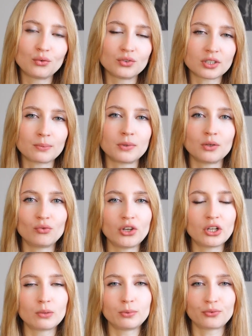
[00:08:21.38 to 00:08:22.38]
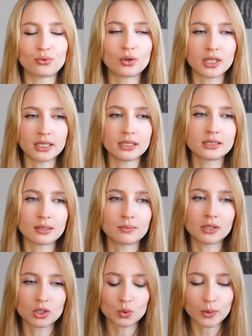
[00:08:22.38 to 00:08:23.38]
something real before eating
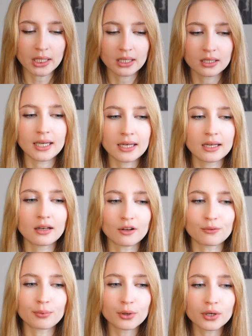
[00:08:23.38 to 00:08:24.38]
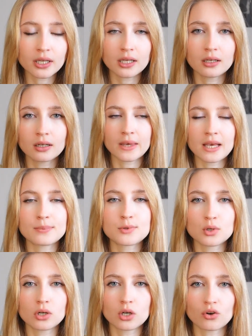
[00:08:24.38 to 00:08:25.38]
something sweet, eating enough protein keeps
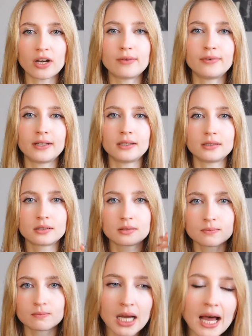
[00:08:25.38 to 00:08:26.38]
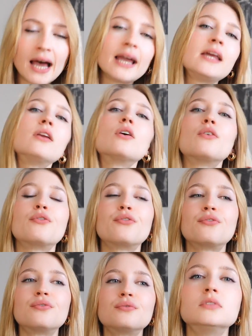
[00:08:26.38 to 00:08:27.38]
your cravings kind
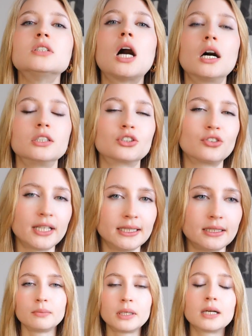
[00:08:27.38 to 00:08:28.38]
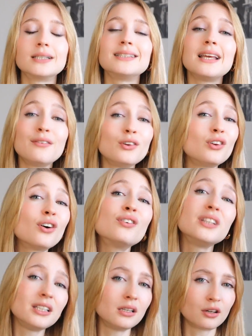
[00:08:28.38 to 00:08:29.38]
of non-crazy. Because if you
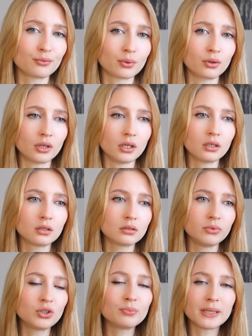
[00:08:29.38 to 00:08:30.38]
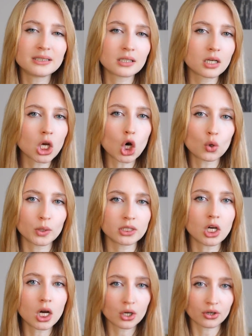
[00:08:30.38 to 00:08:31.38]
don't eat enough protein, you're basically always
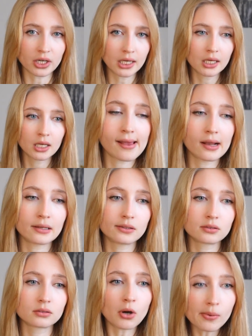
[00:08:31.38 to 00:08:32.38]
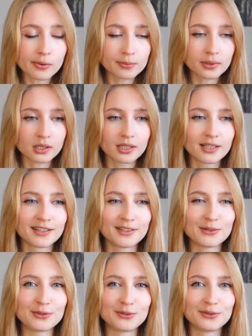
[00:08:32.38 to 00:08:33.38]
hungry, and probably
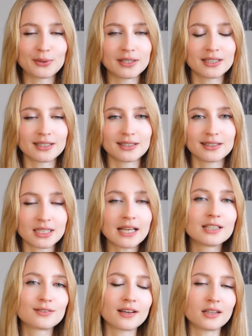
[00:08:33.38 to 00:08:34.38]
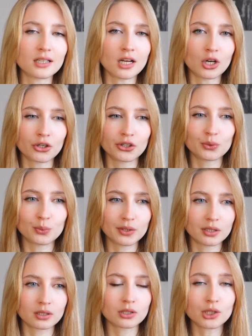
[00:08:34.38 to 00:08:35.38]
you wanna satisfy that hunger
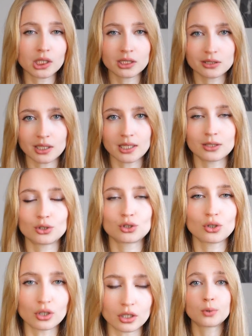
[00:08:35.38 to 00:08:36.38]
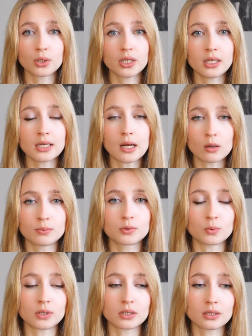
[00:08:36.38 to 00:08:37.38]
with cookies and sugar. Protein helps
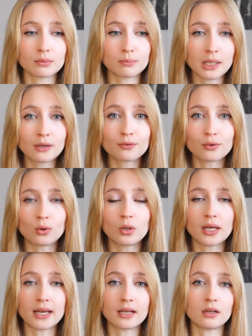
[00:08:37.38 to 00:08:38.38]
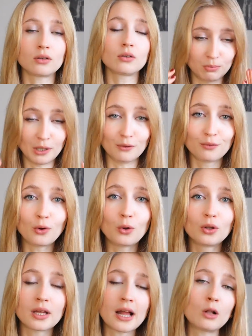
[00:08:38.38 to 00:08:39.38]
with being full, and being
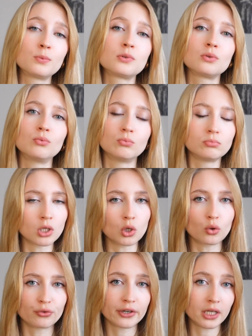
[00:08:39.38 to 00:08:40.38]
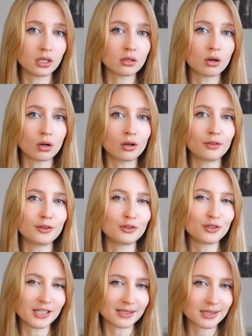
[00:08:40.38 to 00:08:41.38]
full helps to not overeat on the
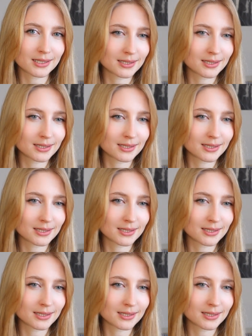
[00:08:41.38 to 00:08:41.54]
treats.